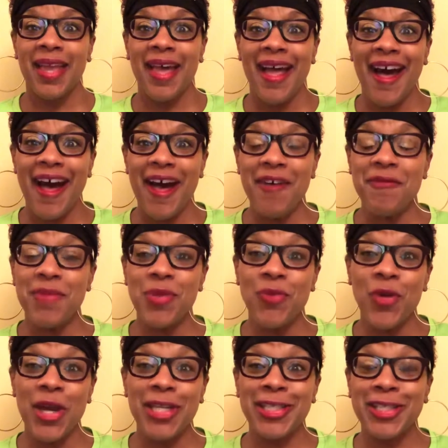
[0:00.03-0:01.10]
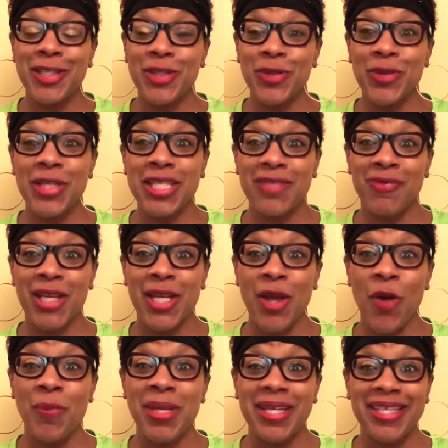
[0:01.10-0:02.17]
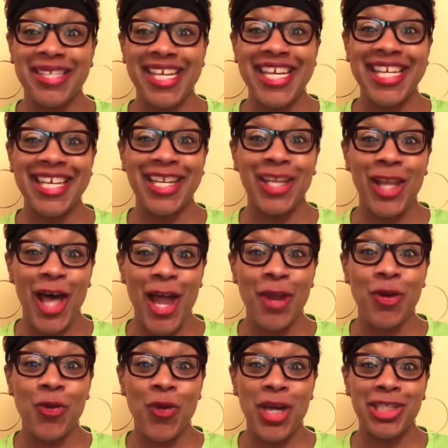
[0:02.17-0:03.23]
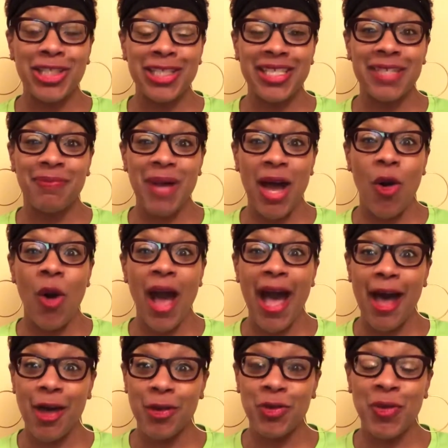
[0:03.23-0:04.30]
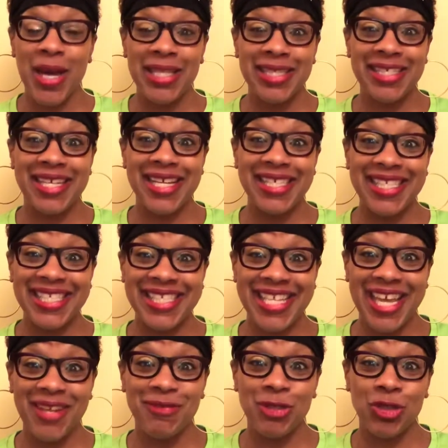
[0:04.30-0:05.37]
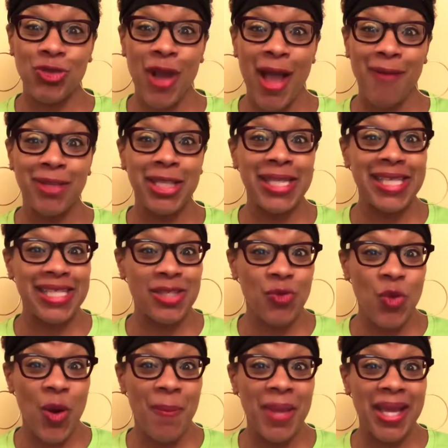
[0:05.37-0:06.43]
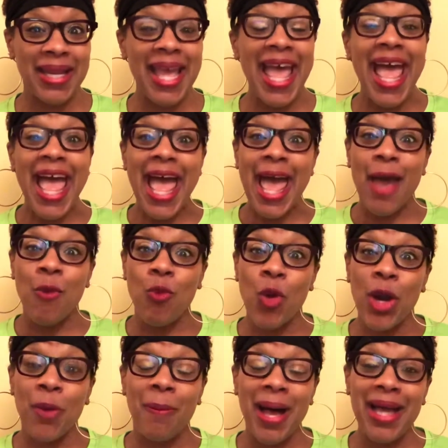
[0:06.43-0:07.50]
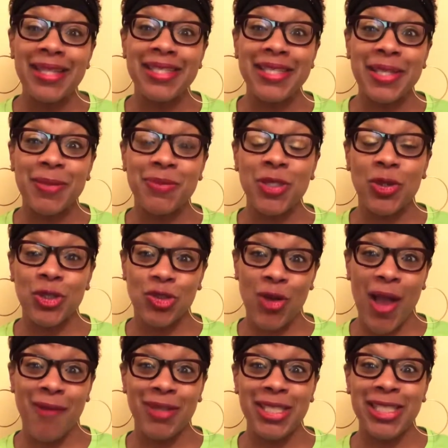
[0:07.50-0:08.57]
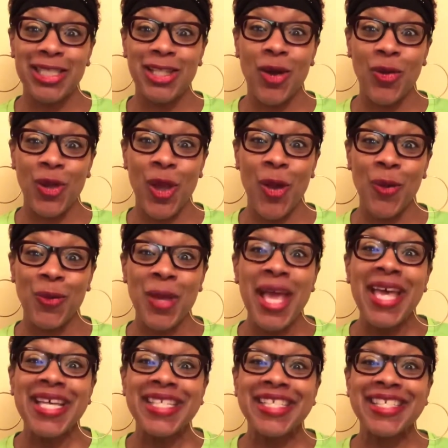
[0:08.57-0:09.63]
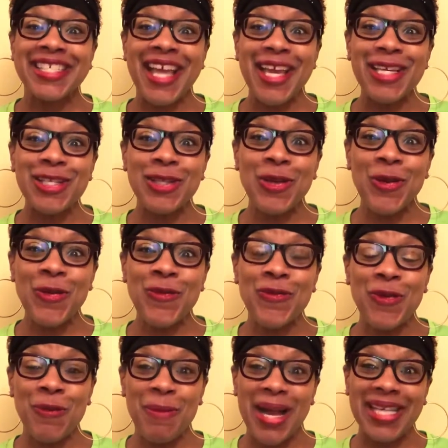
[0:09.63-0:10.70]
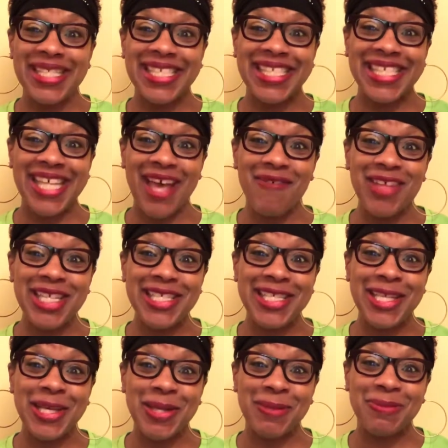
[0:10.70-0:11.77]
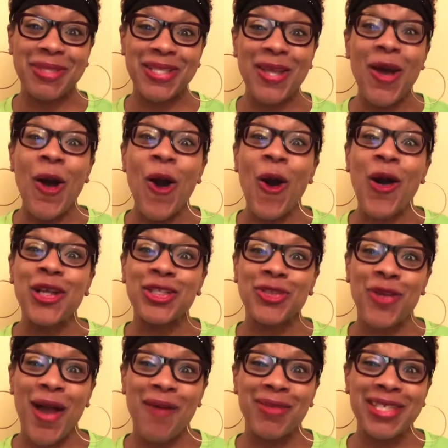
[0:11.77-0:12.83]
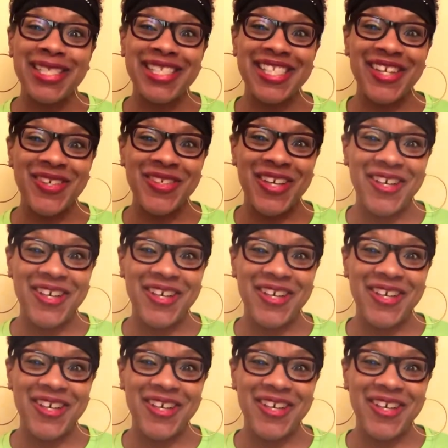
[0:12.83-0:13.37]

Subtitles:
I've been wanting to do this video because I get a lot of questions about how do I stay safe traveling as a woman and what are my tips on traveling solo. Stay tuned for my 7 tips on traveling solo.